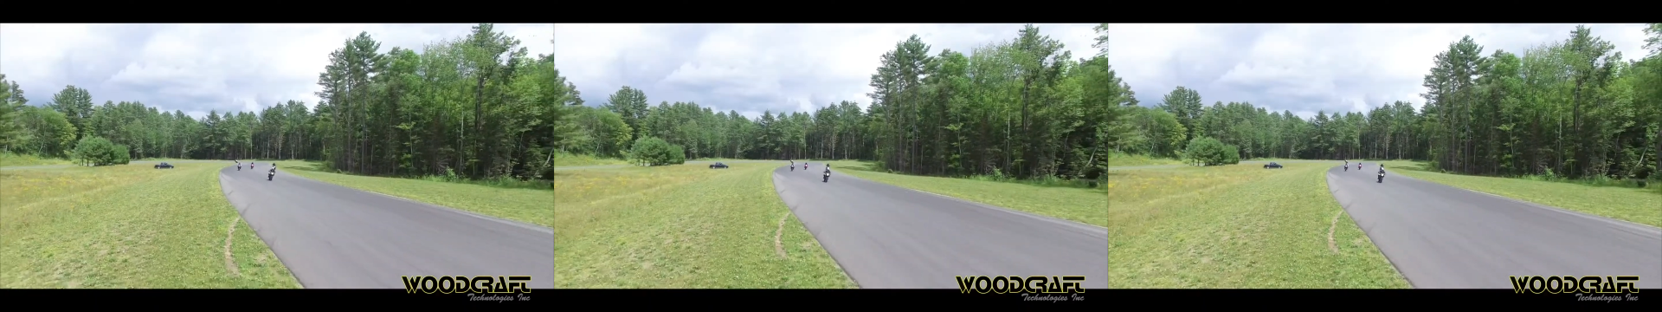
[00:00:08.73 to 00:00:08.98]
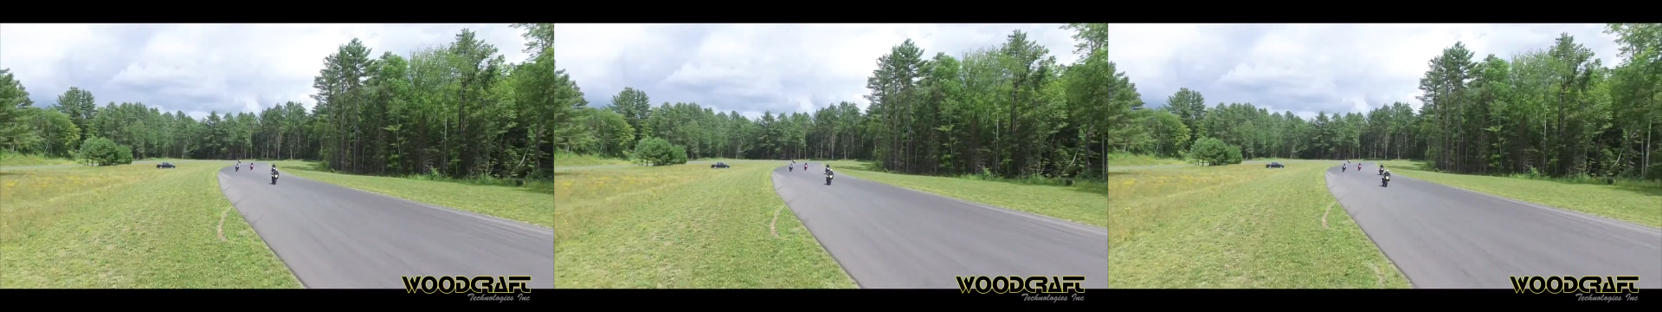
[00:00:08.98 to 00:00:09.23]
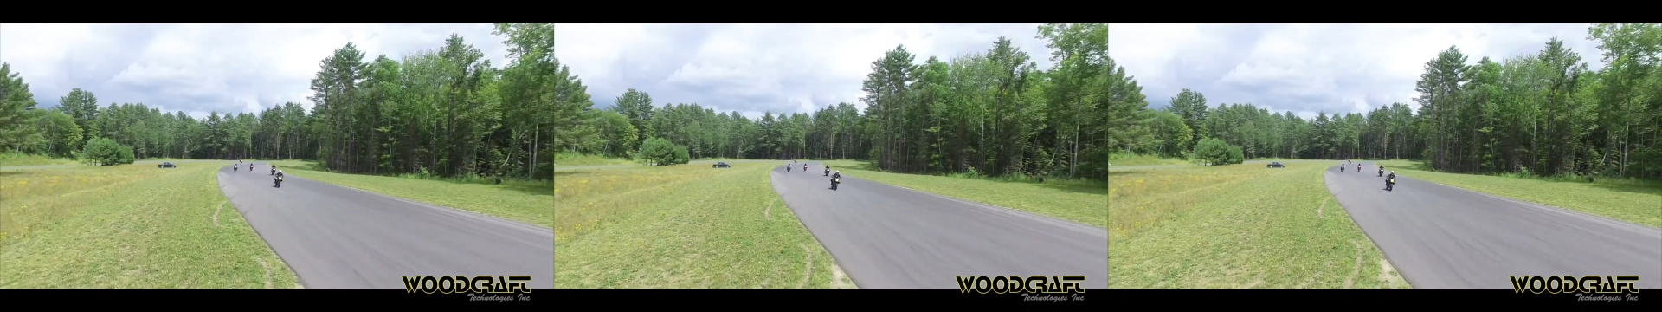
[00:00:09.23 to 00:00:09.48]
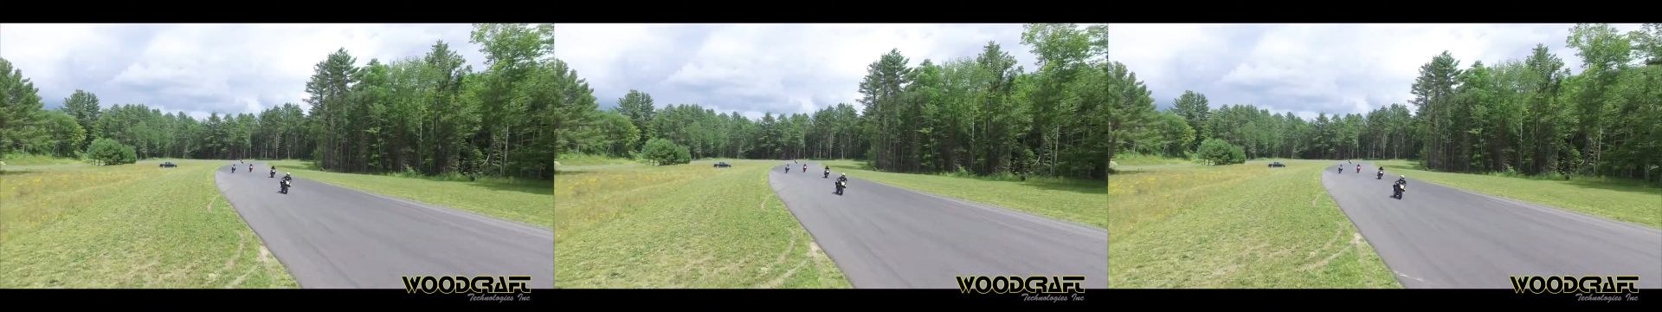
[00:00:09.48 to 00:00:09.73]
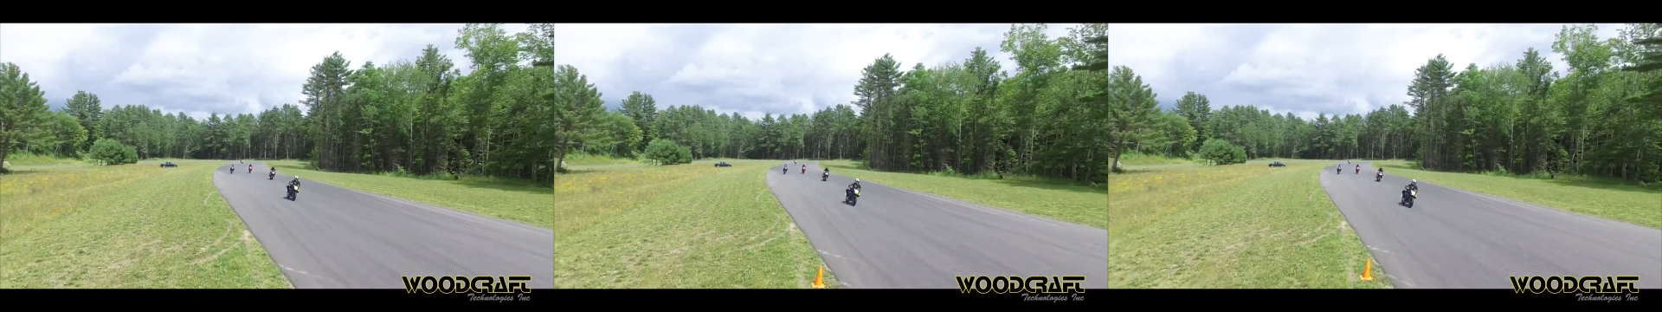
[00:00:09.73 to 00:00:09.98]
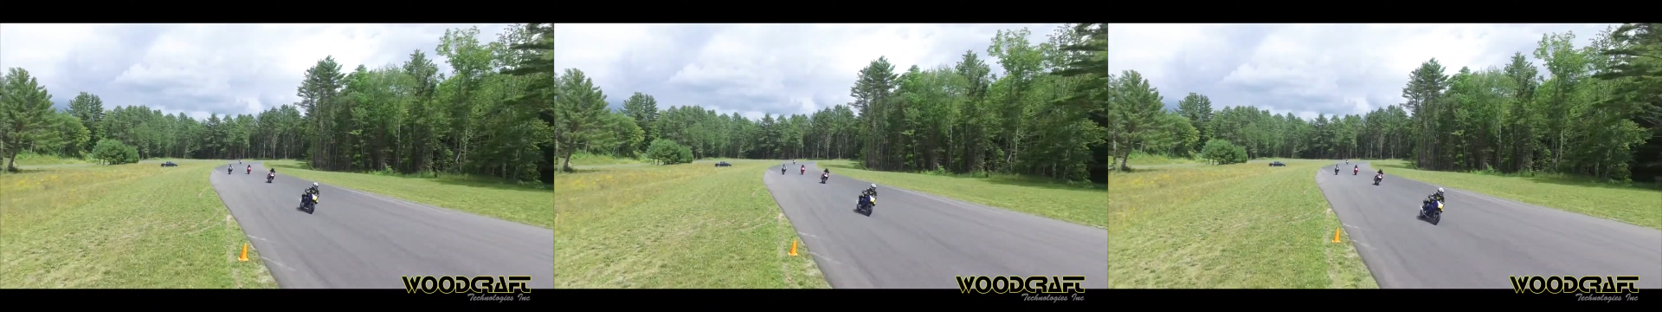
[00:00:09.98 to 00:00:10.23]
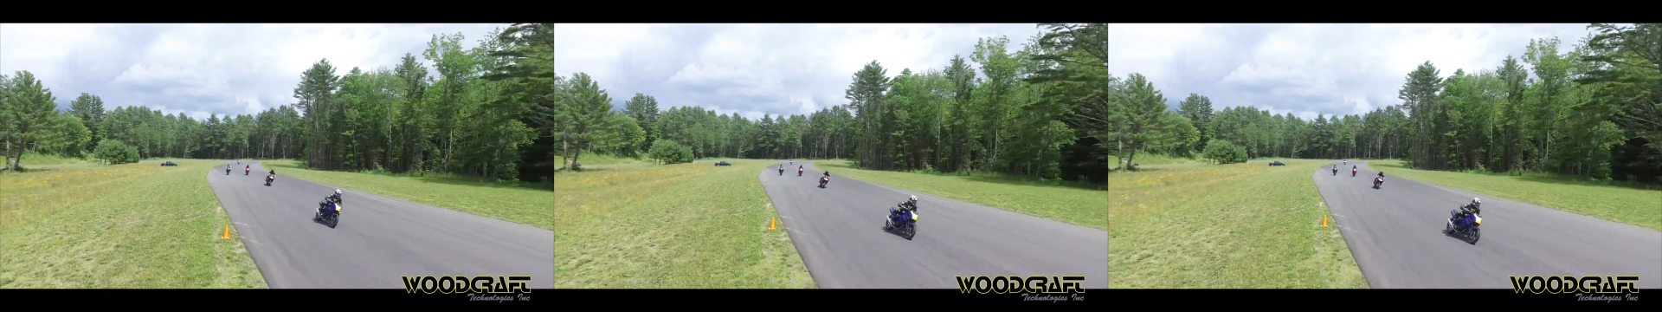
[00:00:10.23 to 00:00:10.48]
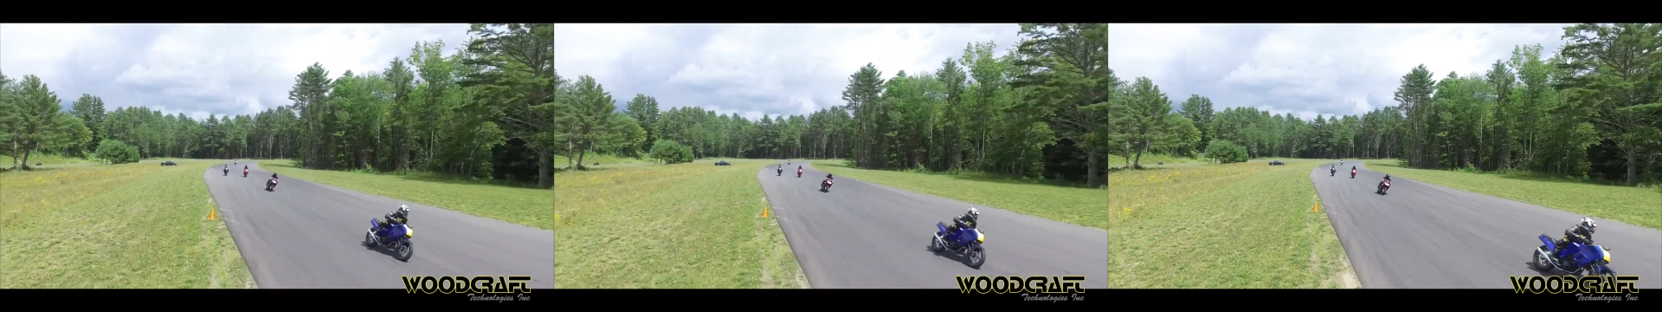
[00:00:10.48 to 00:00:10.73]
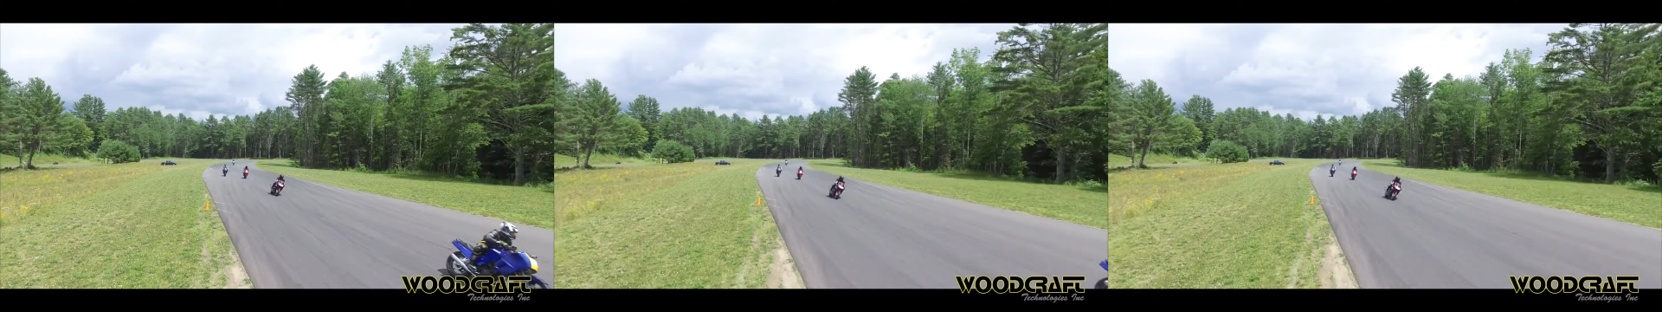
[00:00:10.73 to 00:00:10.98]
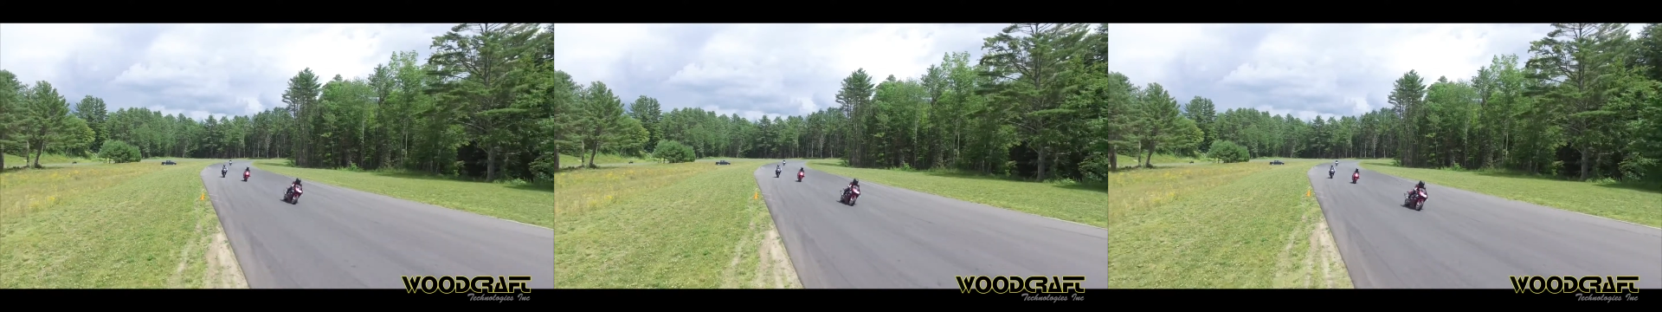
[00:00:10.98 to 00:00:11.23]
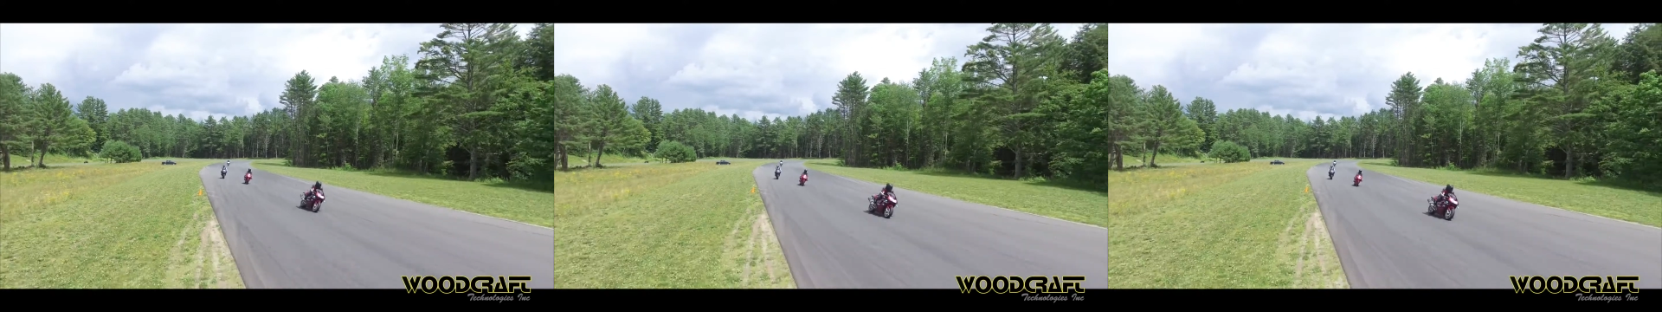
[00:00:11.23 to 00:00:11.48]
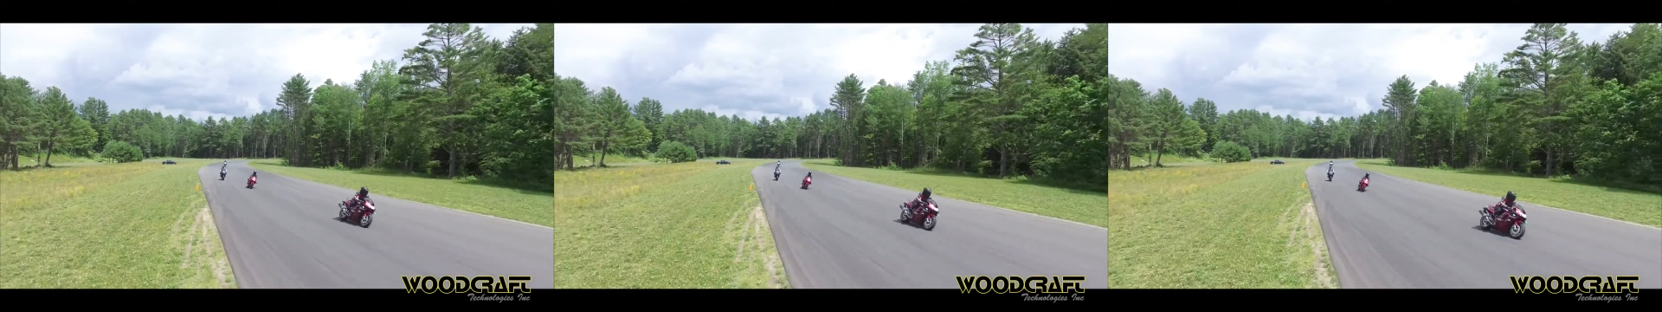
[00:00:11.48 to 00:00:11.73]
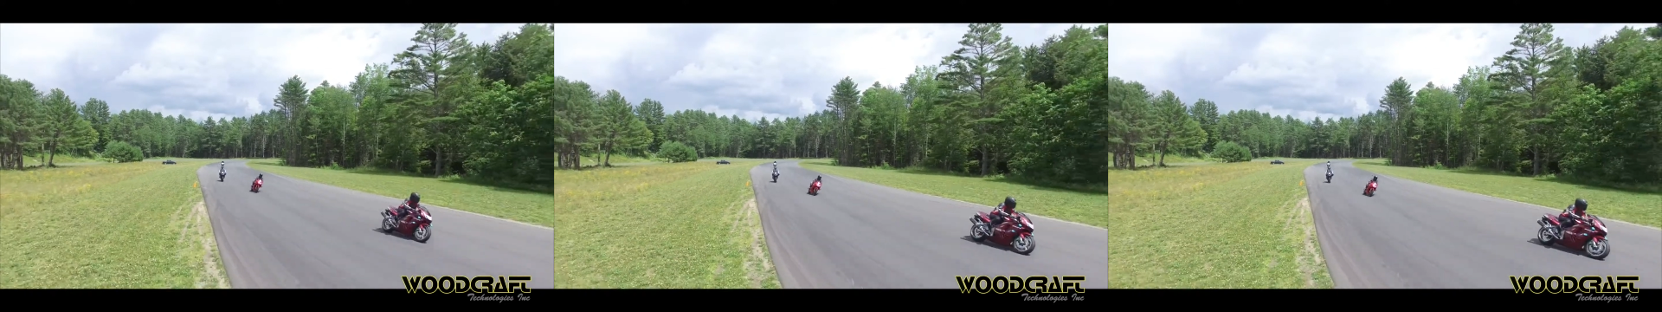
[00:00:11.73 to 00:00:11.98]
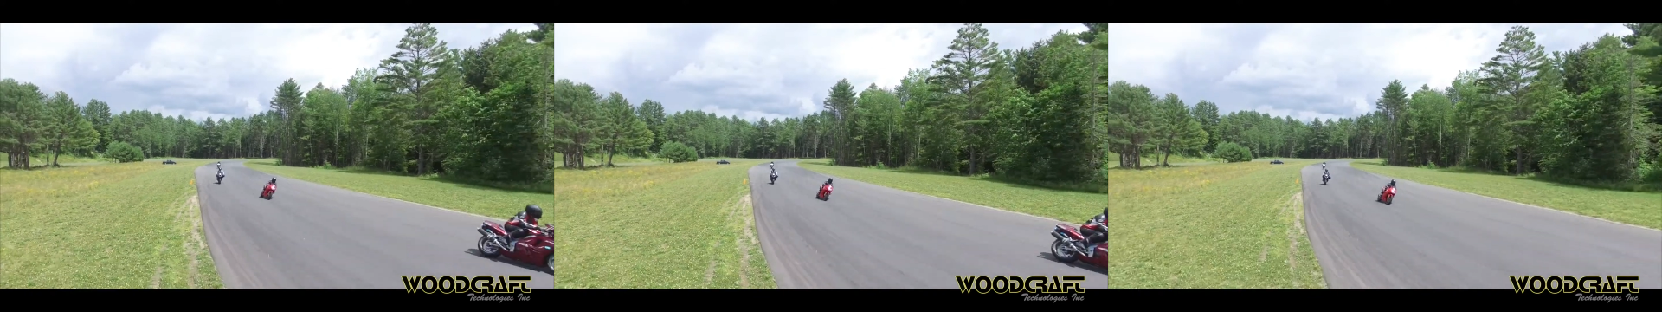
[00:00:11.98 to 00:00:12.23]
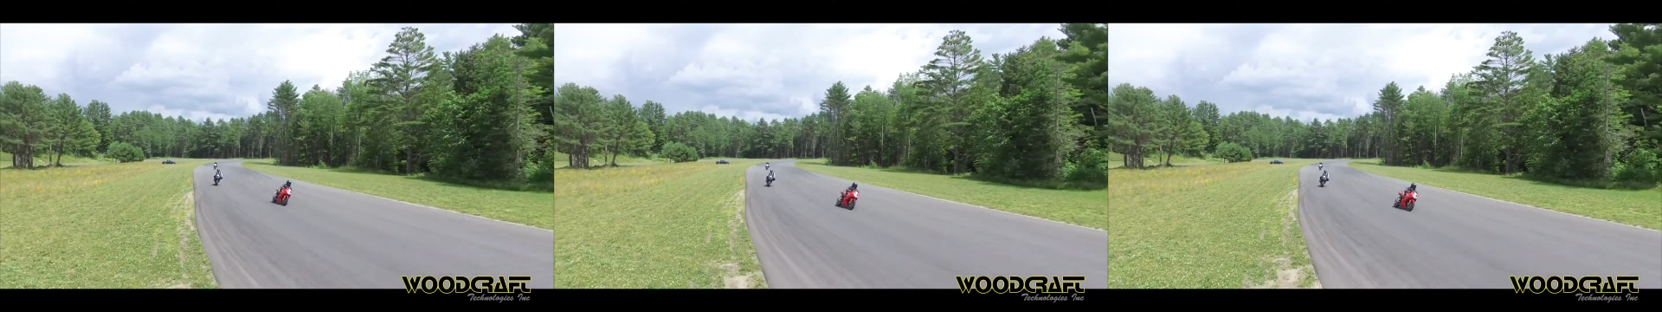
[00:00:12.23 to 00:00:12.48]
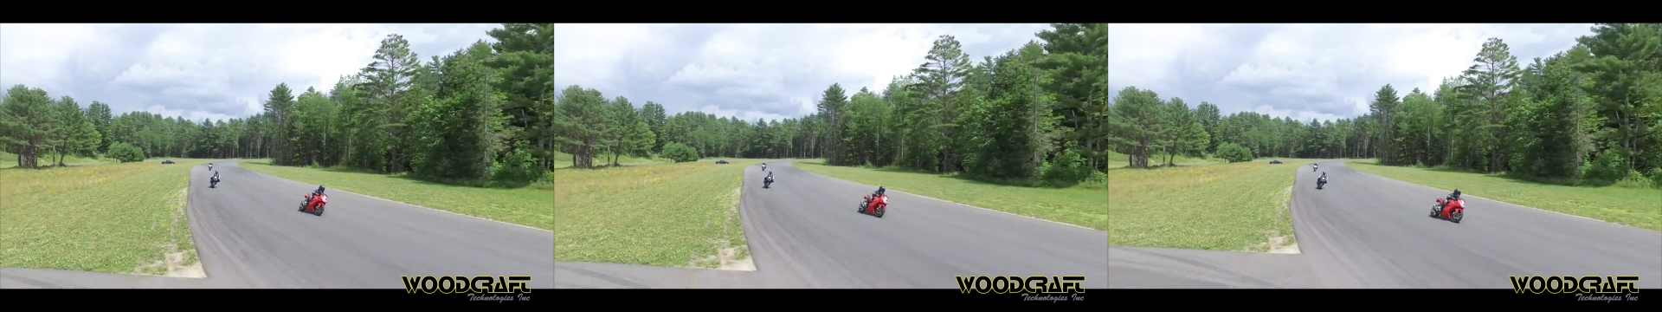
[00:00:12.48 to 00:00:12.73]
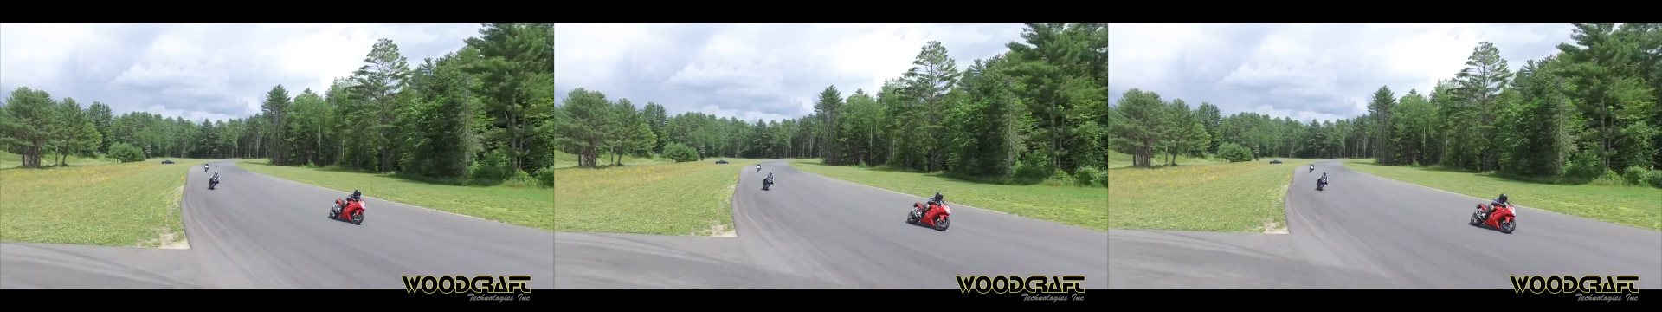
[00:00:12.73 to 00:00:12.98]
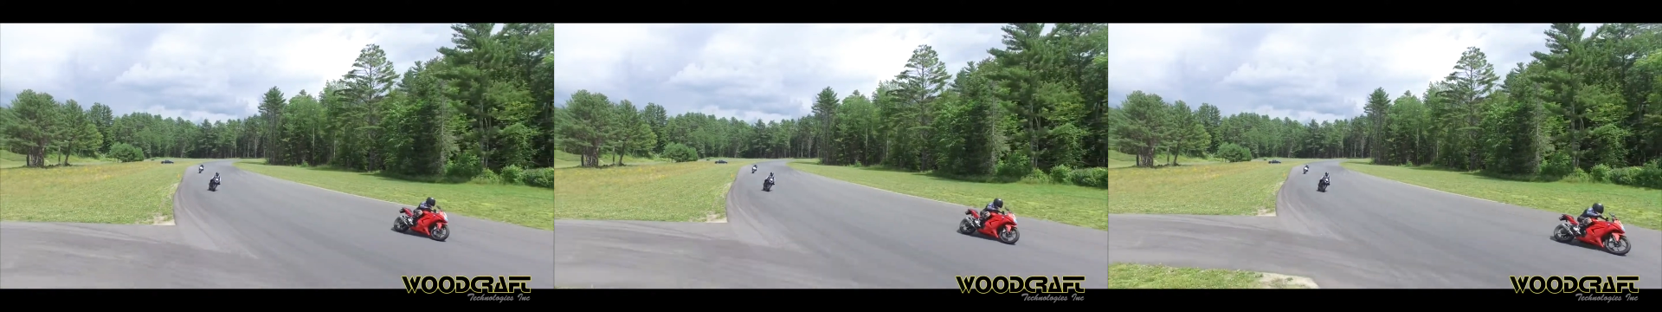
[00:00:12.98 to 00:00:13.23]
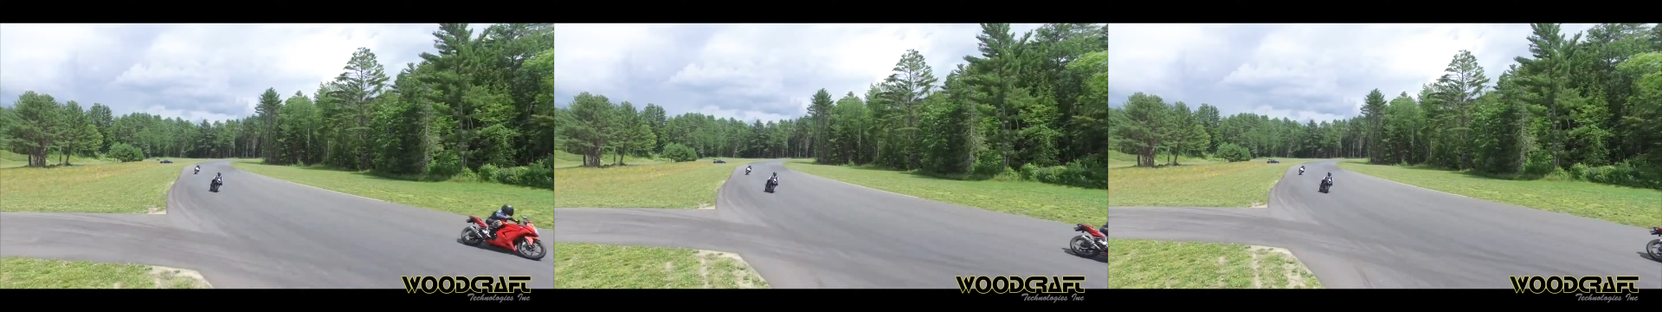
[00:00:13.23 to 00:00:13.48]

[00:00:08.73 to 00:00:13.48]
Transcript: [unreadable: no face in view]